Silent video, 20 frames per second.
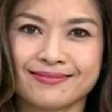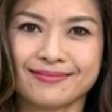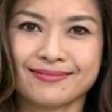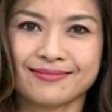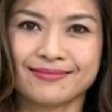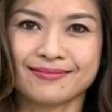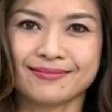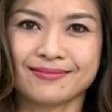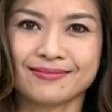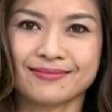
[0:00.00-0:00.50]

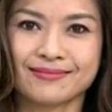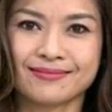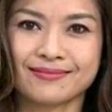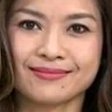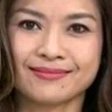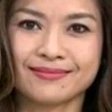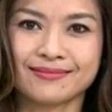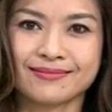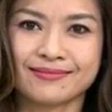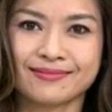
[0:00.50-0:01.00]

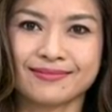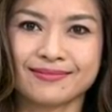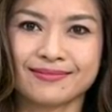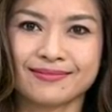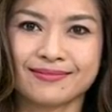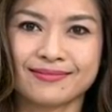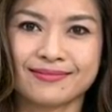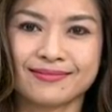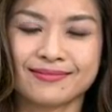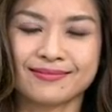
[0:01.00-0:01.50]

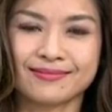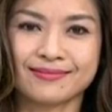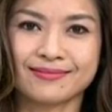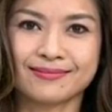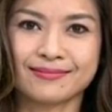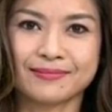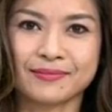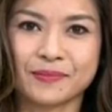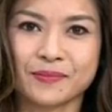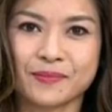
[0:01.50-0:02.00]

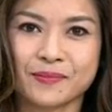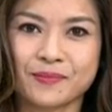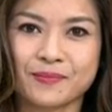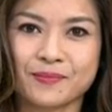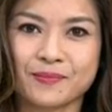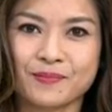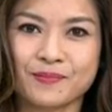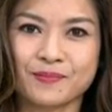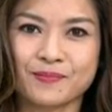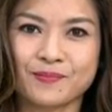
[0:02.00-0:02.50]

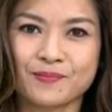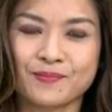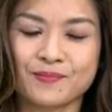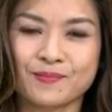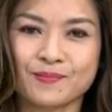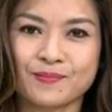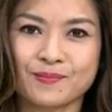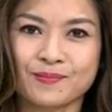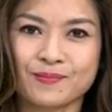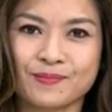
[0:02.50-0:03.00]

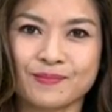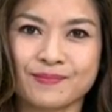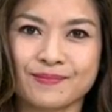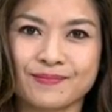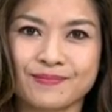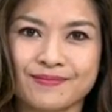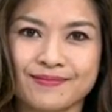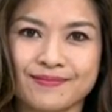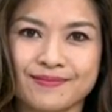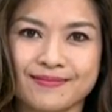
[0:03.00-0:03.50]

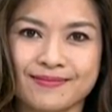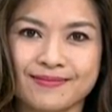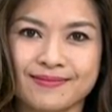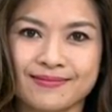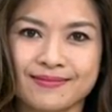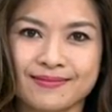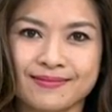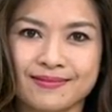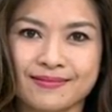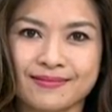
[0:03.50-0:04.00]

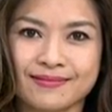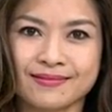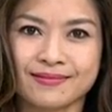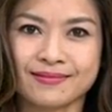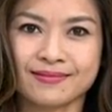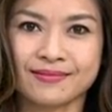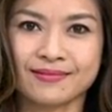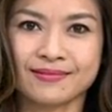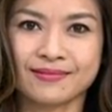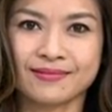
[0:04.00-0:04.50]

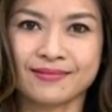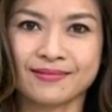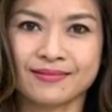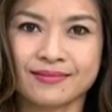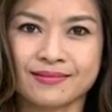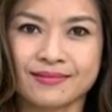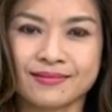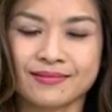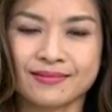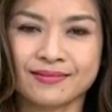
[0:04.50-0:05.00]

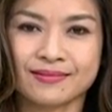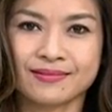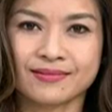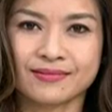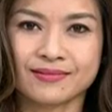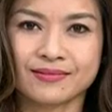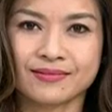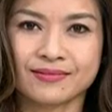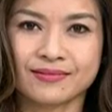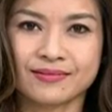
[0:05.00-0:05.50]

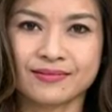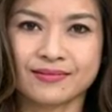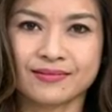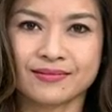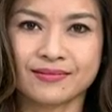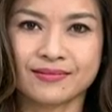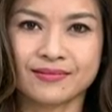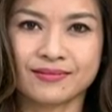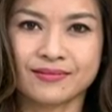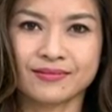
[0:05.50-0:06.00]

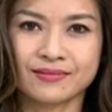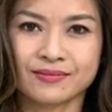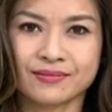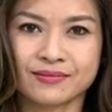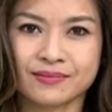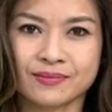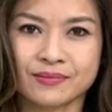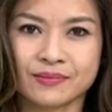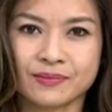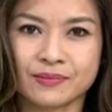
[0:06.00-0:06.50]

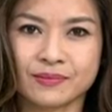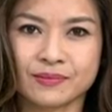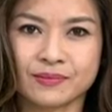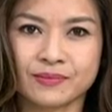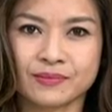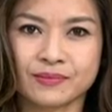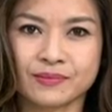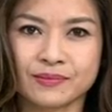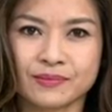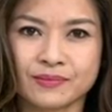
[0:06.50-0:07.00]

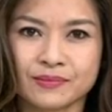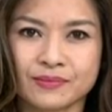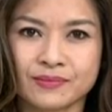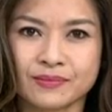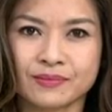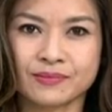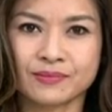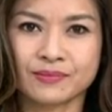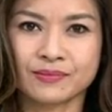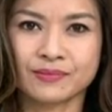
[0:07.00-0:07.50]

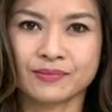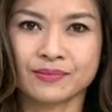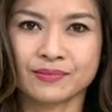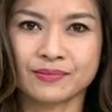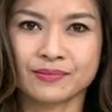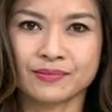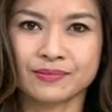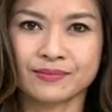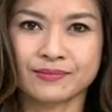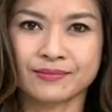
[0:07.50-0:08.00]
The person shown says nothing.